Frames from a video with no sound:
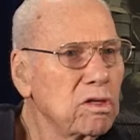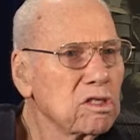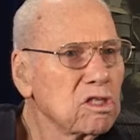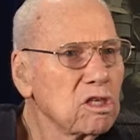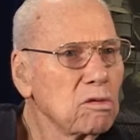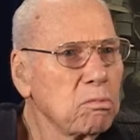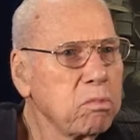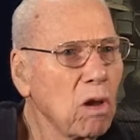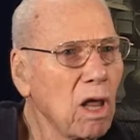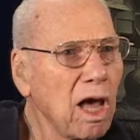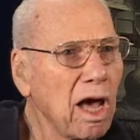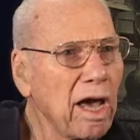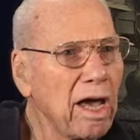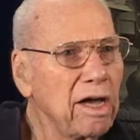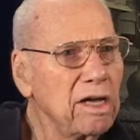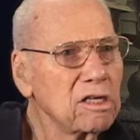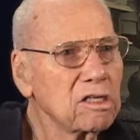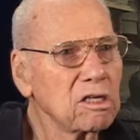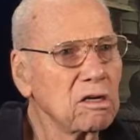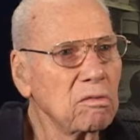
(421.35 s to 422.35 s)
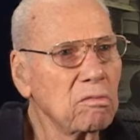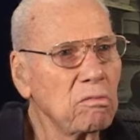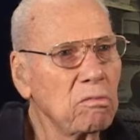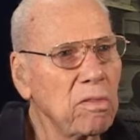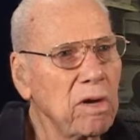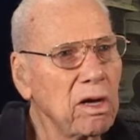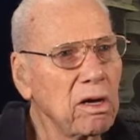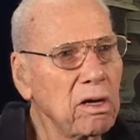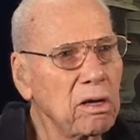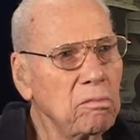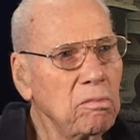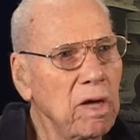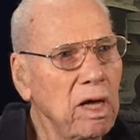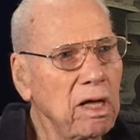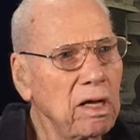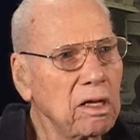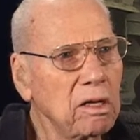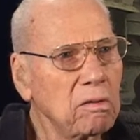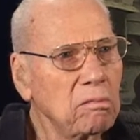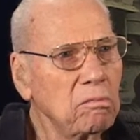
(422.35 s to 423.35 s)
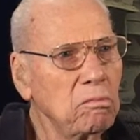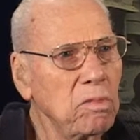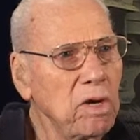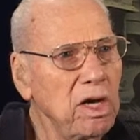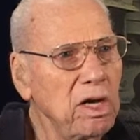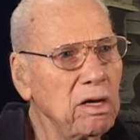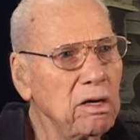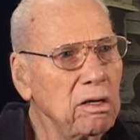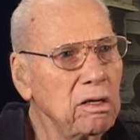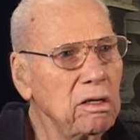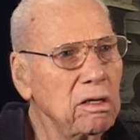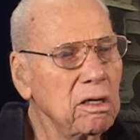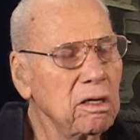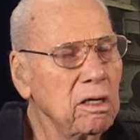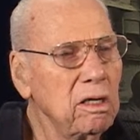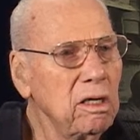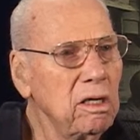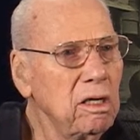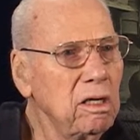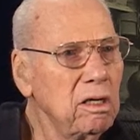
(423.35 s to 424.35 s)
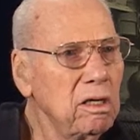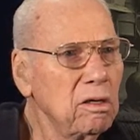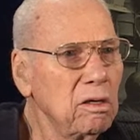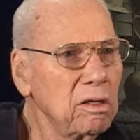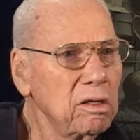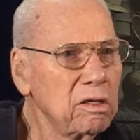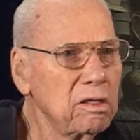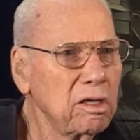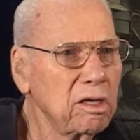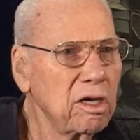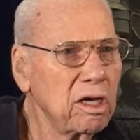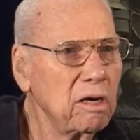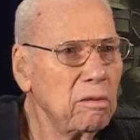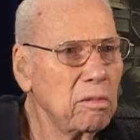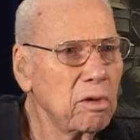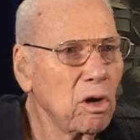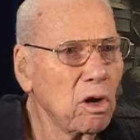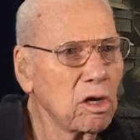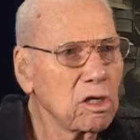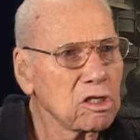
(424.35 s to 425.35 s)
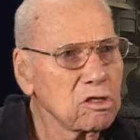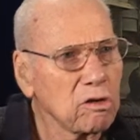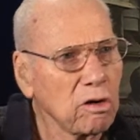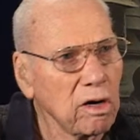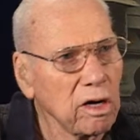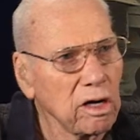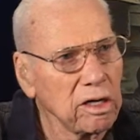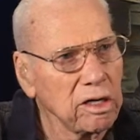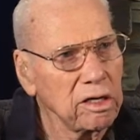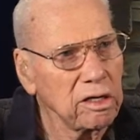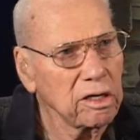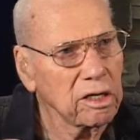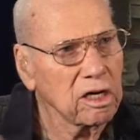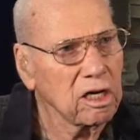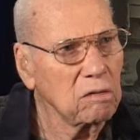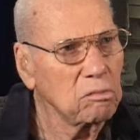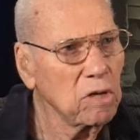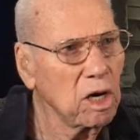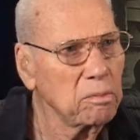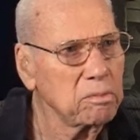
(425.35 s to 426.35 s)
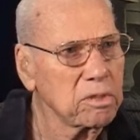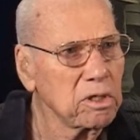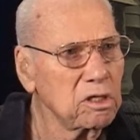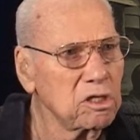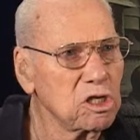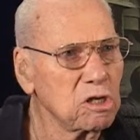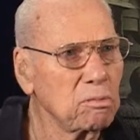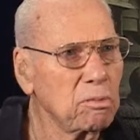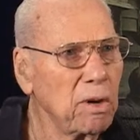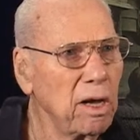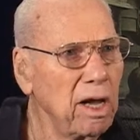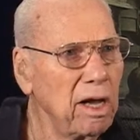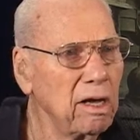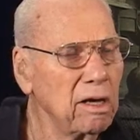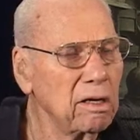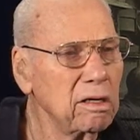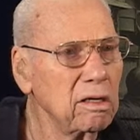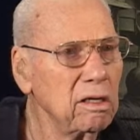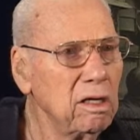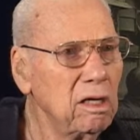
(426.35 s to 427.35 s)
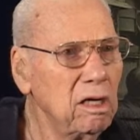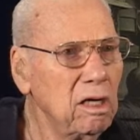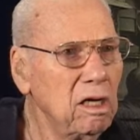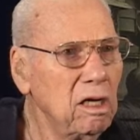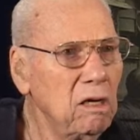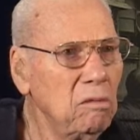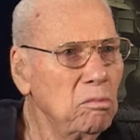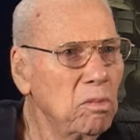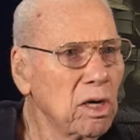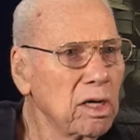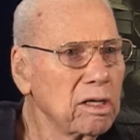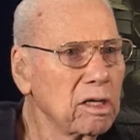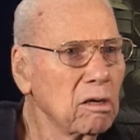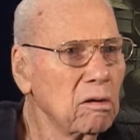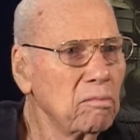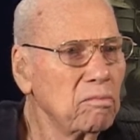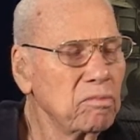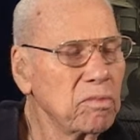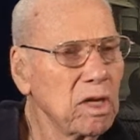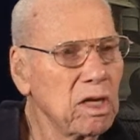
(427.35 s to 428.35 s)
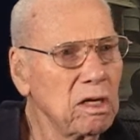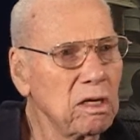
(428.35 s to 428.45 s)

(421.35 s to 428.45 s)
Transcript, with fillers: the supplies and, and the men to get him to Australia to come up to Japan, but the um,